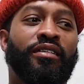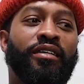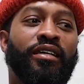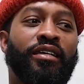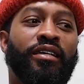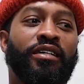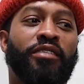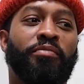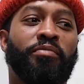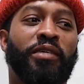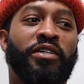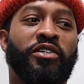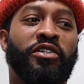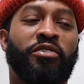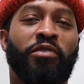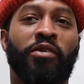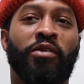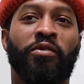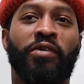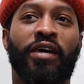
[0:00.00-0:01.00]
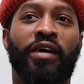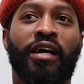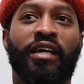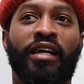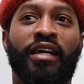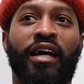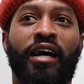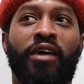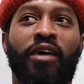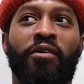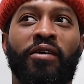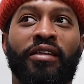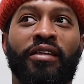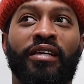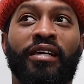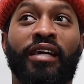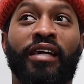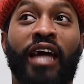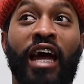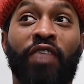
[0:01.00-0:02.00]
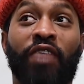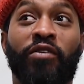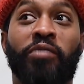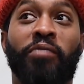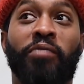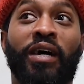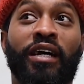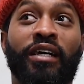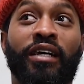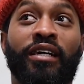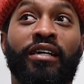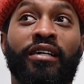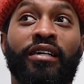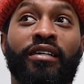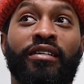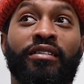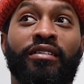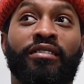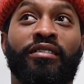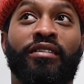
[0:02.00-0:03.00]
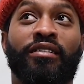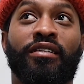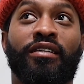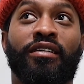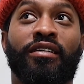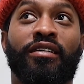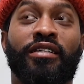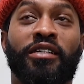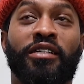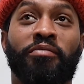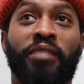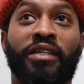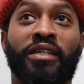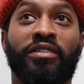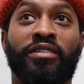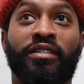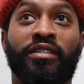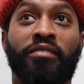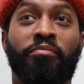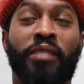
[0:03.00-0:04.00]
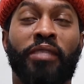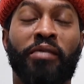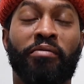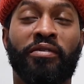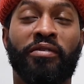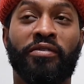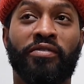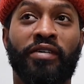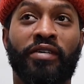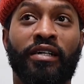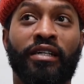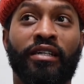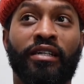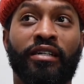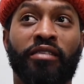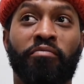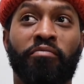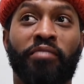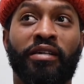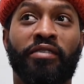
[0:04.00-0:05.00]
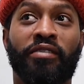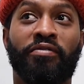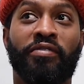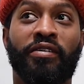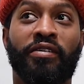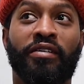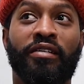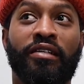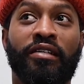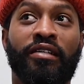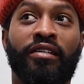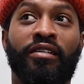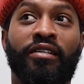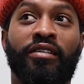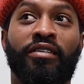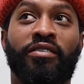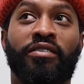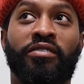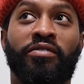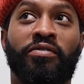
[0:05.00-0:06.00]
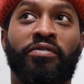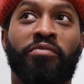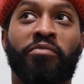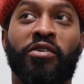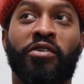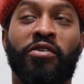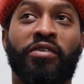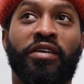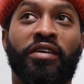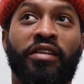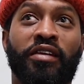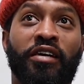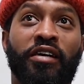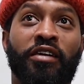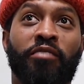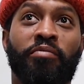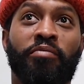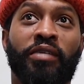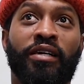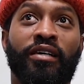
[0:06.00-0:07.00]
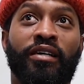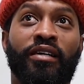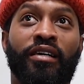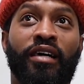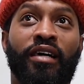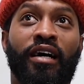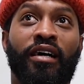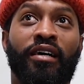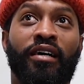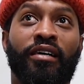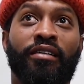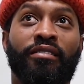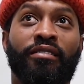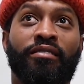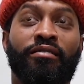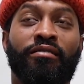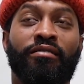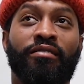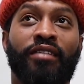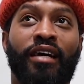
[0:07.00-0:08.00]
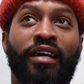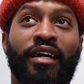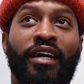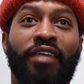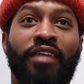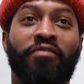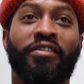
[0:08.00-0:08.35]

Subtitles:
especially where we're at now, I think everybody, especially people of color, can benefit from going to therapy. I kind of have